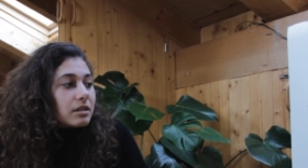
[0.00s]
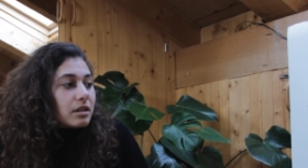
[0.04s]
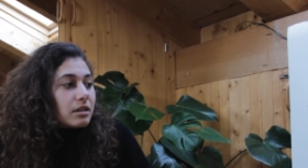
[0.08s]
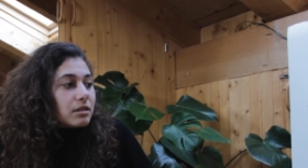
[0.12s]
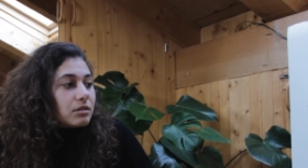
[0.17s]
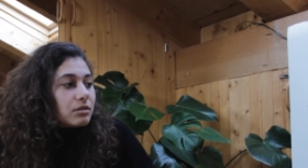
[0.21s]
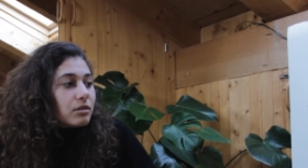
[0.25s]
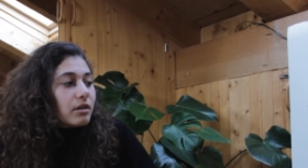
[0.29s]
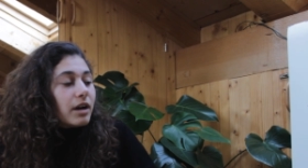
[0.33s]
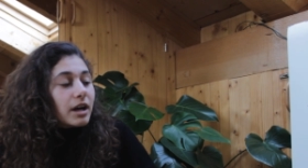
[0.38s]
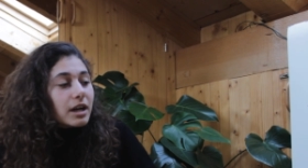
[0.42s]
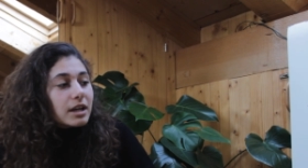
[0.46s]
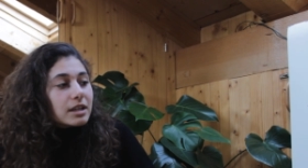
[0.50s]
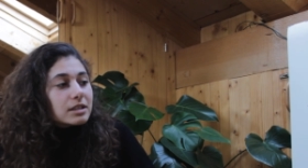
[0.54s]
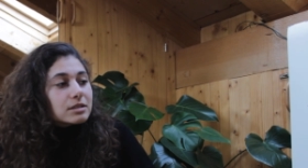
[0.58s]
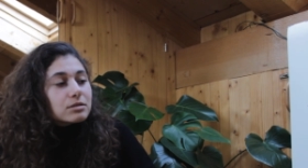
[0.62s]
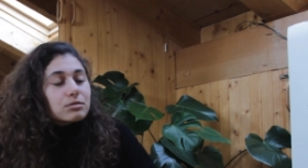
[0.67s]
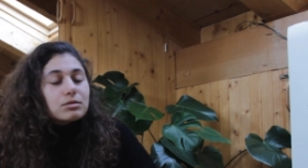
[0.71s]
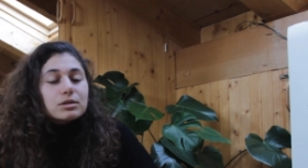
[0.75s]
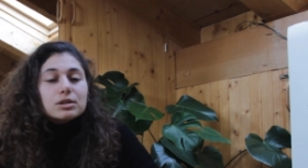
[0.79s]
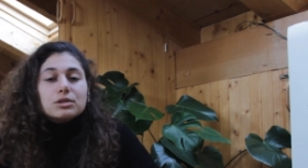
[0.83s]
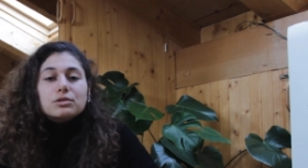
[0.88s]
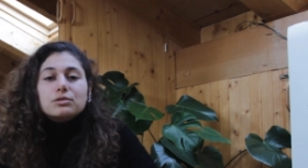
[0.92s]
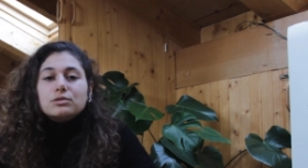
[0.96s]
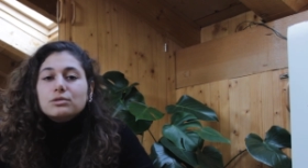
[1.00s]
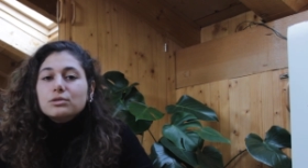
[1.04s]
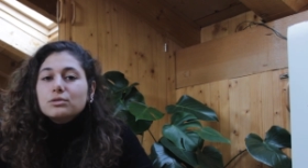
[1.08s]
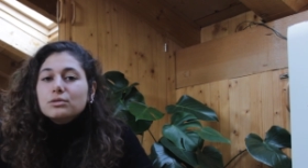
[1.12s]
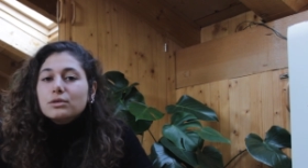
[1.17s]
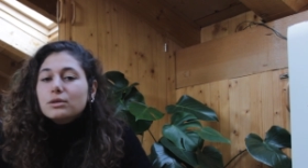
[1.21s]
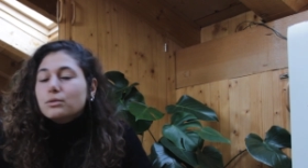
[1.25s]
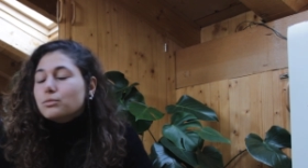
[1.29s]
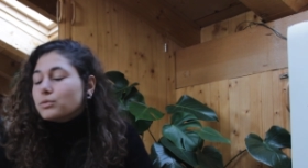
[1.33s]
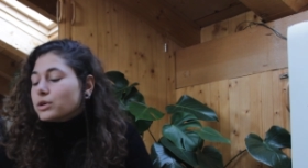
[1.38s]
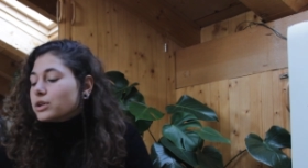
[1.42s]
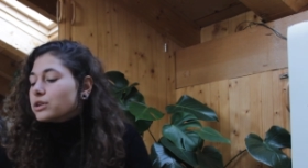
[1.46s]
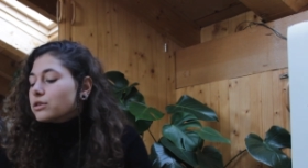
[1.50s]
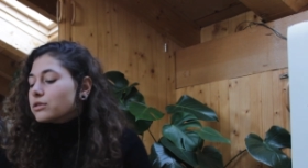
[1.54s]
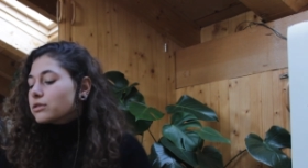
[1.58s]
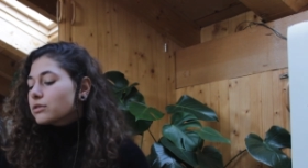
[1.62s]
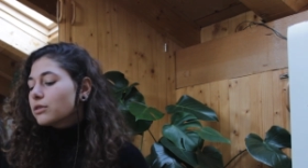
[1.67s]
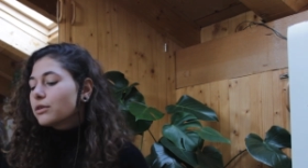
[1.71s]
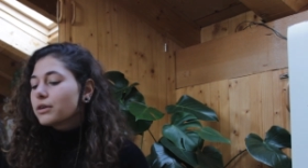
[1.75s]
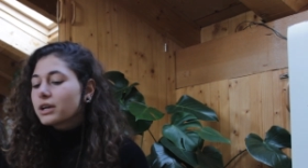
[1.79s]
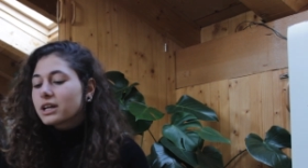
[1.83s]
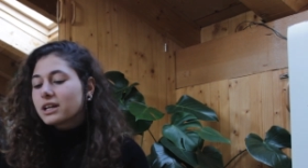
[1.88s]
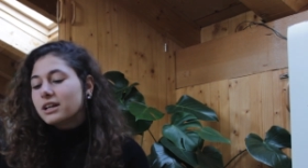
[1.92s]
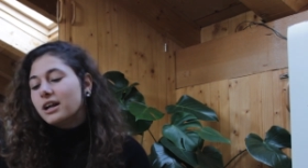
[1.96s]
then you ask what you're doing, and you're
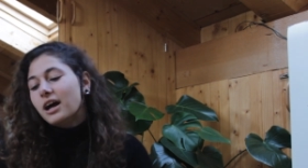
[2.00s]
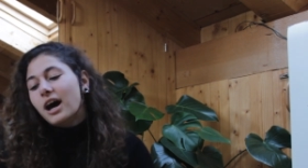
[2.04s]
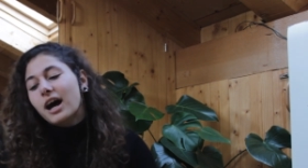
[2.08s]
going, and